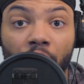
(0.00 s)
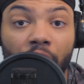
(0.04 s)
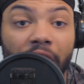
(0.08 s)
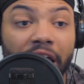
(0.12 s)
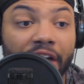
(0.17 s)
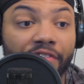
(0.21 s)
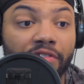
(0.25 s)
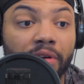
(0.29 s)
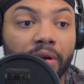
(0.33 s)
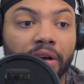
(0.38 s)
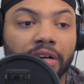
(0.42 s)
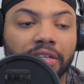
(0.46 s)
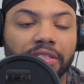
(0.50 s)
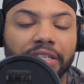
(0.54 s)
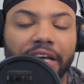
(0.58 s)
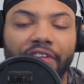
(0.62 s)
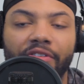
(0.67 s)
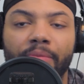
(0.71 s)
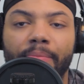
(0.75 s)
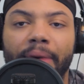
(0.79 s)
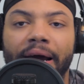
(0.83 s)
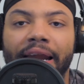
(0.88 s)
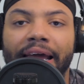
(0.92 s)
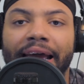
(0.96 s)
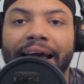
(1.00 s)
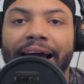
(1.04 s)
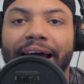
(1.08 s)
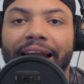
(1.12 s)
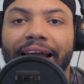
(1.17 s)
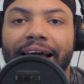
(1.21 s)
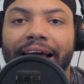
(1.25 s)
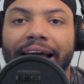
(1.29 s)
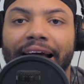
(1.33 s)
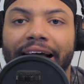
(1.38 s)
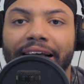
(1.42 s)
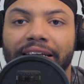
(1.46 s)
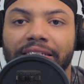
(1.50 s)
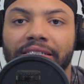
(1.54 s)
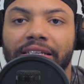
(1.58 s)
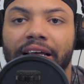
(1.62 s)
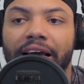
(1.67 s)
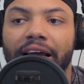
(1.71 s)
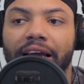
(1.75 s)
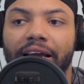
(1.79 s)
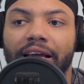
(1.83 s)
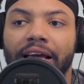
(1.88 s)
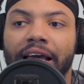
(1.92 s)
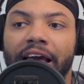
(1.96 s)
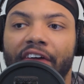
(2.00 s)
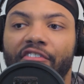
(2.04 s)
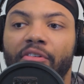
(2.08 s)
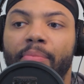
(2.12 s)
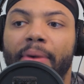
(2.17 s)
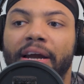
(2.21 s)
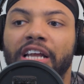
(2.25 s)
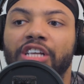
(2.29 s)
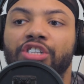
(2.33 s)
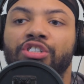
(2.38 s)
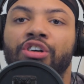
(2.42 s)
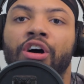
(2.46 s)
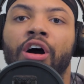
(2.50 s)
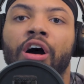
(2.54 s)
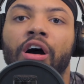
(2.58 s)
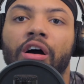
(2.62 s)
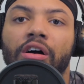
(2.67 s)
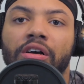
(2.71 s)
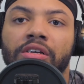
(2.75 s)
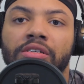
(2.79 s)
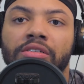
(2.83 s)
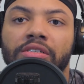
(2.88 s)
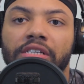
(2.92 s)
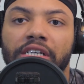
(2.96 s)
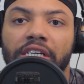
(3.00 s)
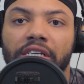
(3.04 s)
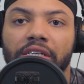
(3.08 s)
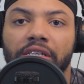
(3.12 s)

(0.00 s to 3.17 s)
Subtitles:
Because everybody kind of has, like, everybody talks